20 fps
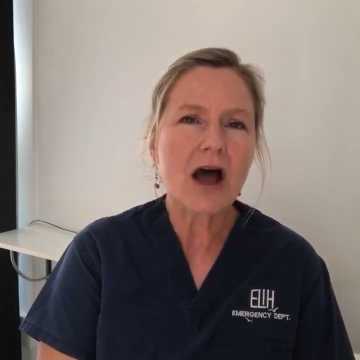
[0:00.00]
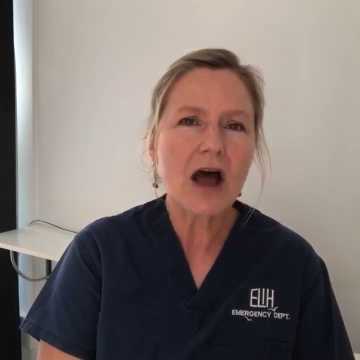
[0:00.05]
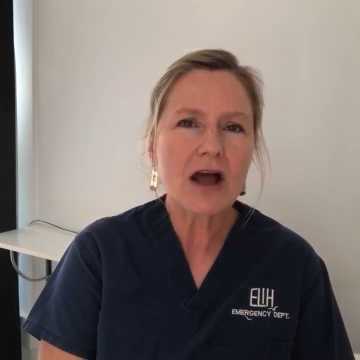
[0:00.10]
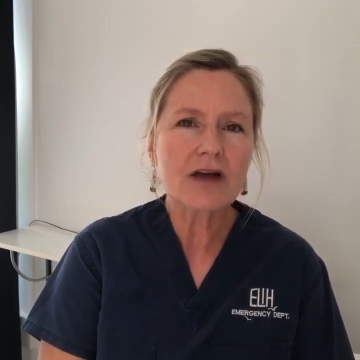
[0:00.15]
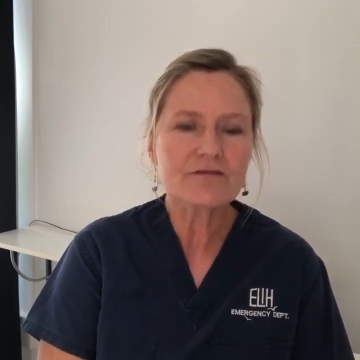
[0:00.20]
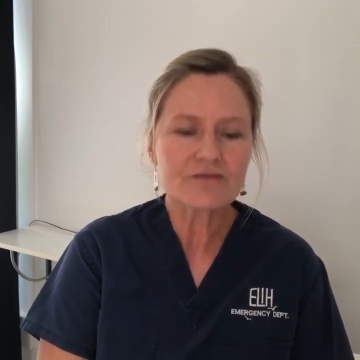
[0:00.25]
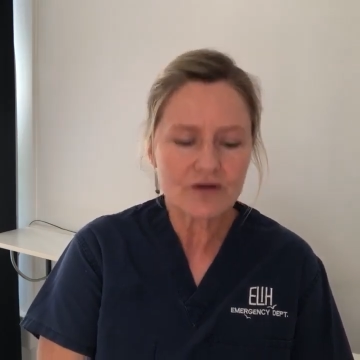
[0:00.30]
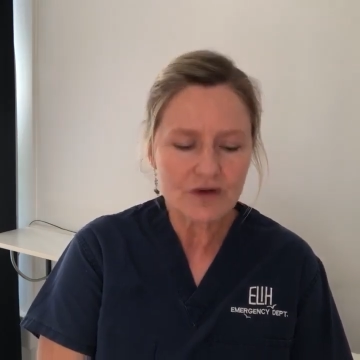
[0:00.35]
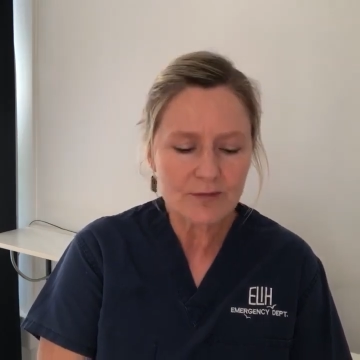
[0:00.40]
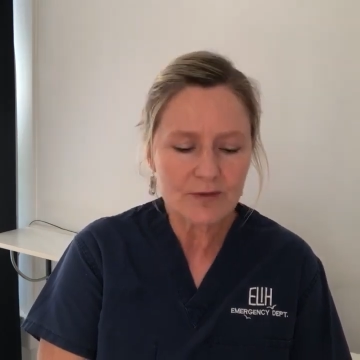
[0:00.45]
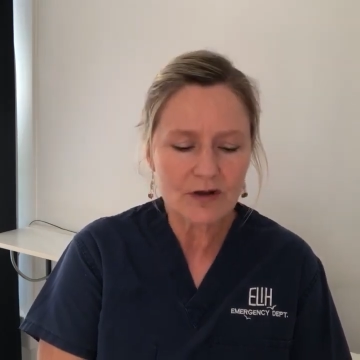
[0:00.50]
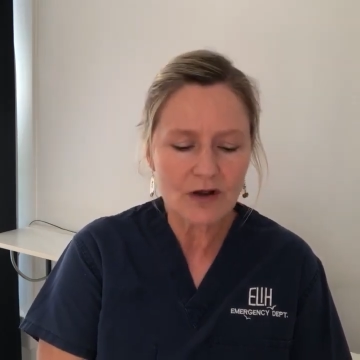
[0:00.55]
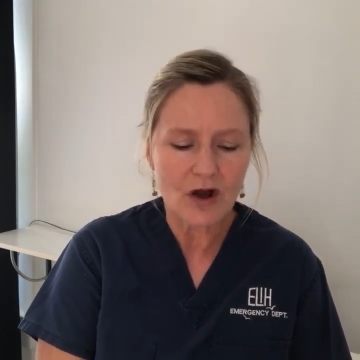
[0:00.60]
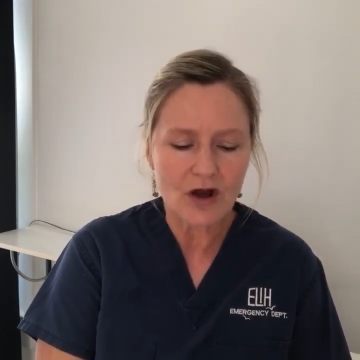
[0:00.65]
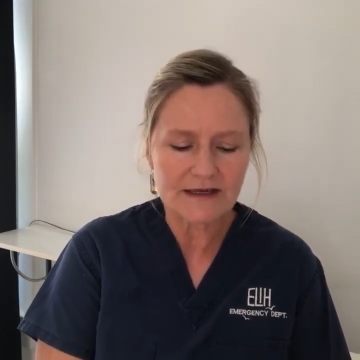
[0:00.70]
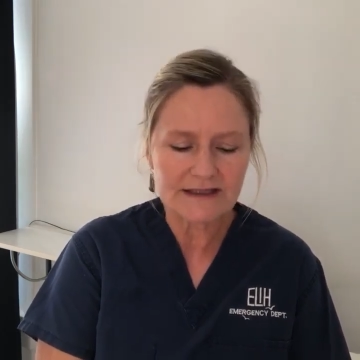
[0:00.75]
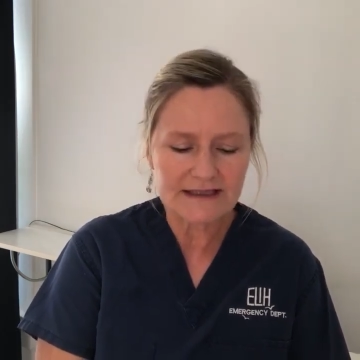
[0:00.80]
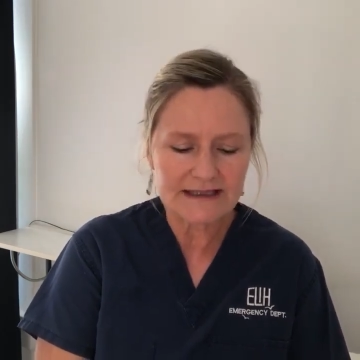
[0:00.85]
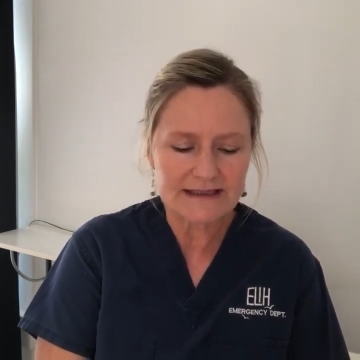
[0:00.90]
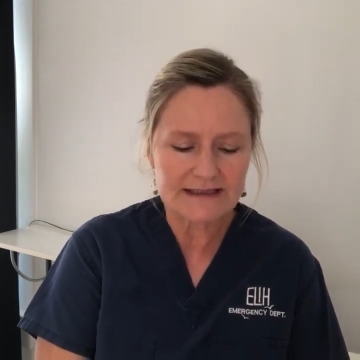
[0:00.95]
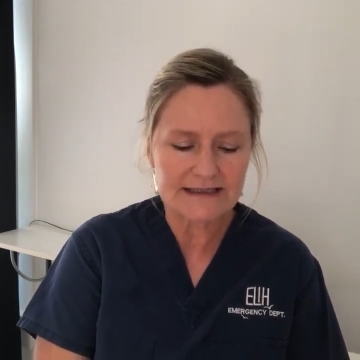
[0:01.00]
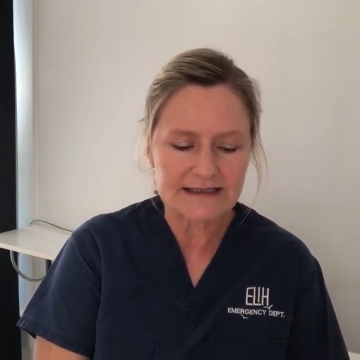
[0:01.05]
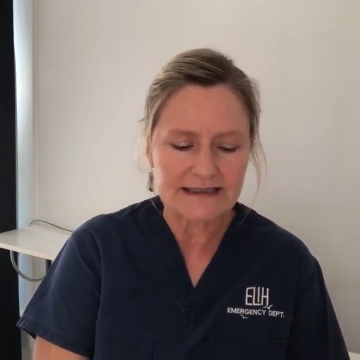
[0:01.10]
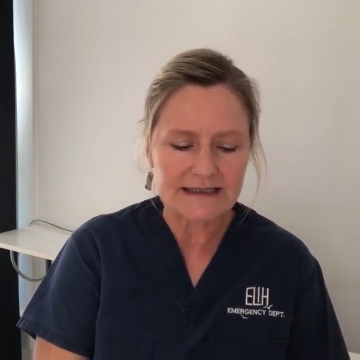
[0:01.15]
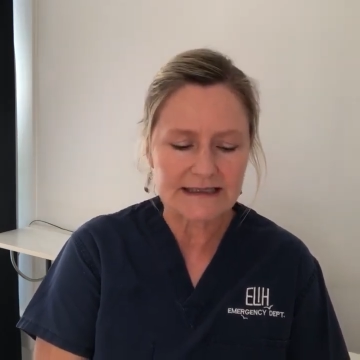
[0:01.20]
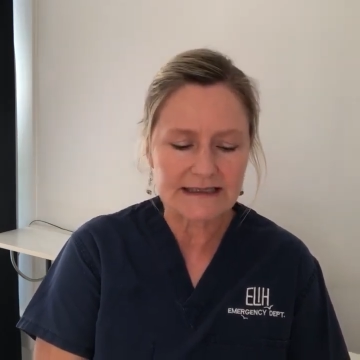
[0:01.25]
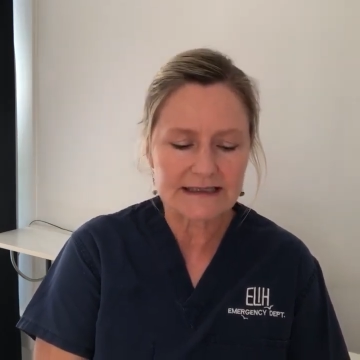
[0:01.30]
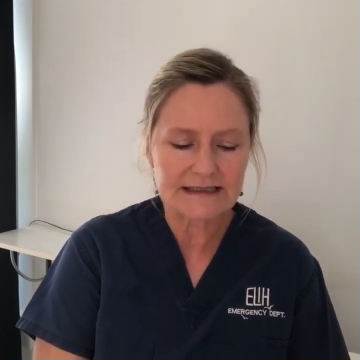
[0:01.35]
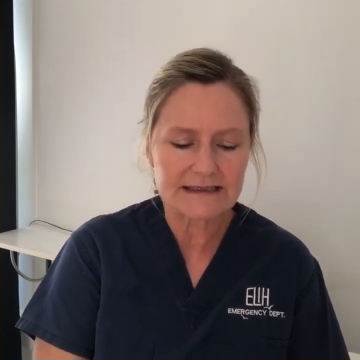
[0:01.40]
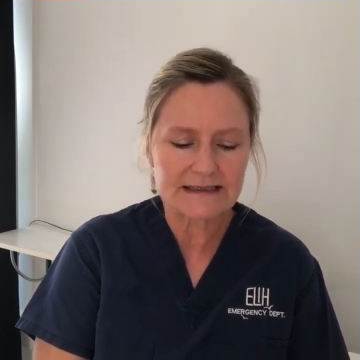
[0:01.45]
nonverbal
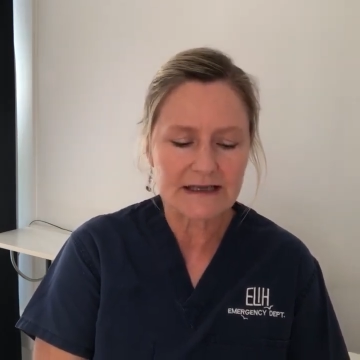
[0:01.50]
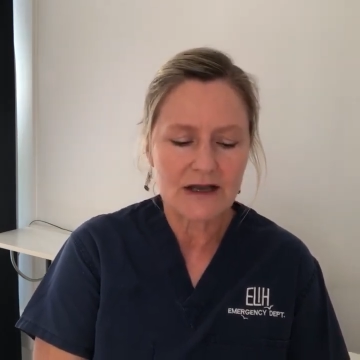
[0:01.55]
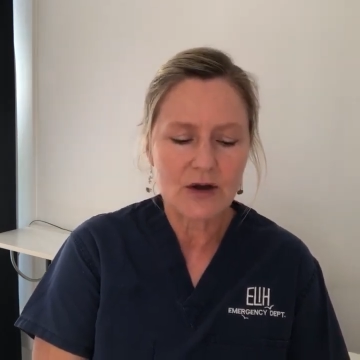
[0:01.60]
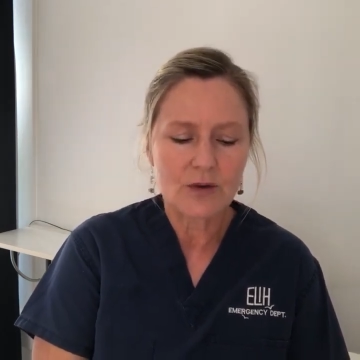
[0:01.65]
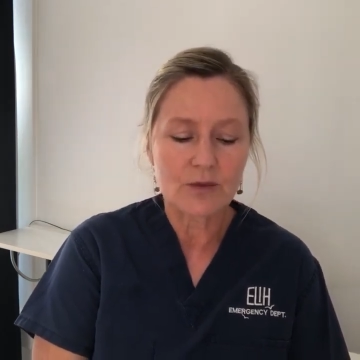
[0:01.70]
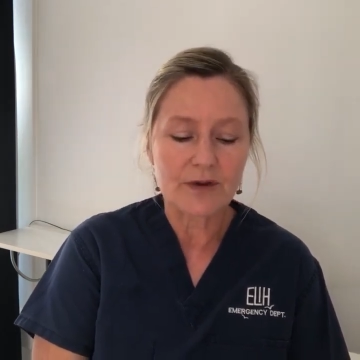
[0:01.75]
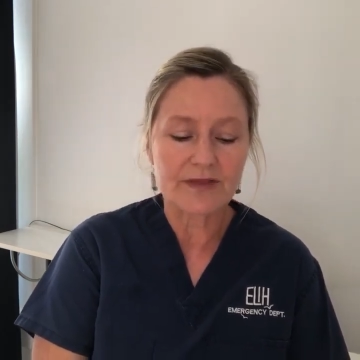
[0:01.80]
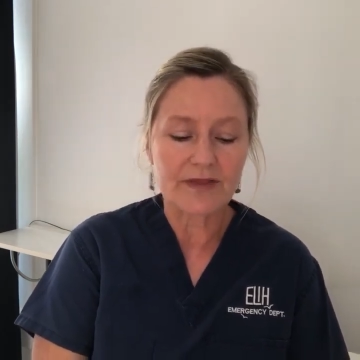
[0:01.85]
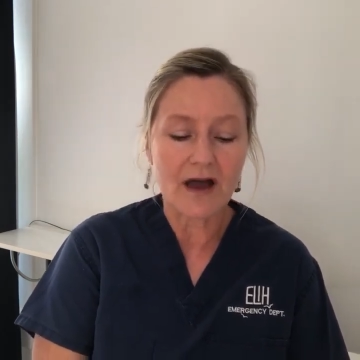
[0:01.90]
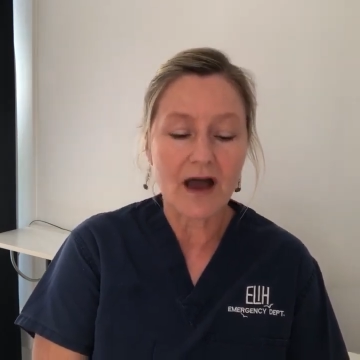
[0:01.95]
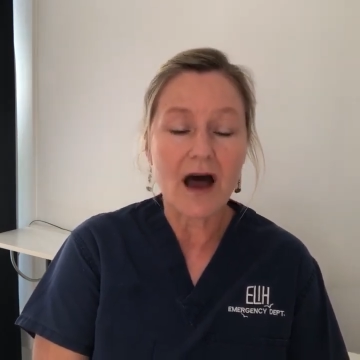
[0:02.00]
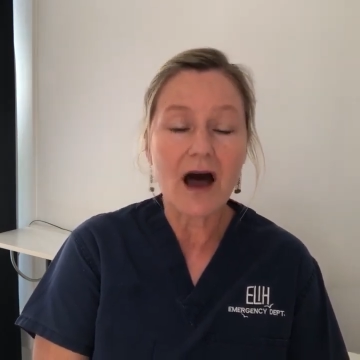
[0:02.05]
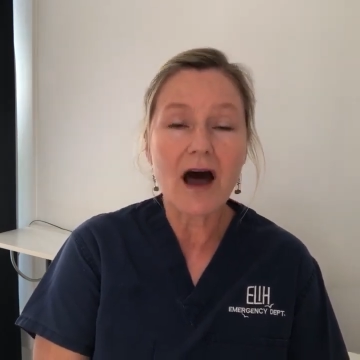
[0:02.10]
autistics with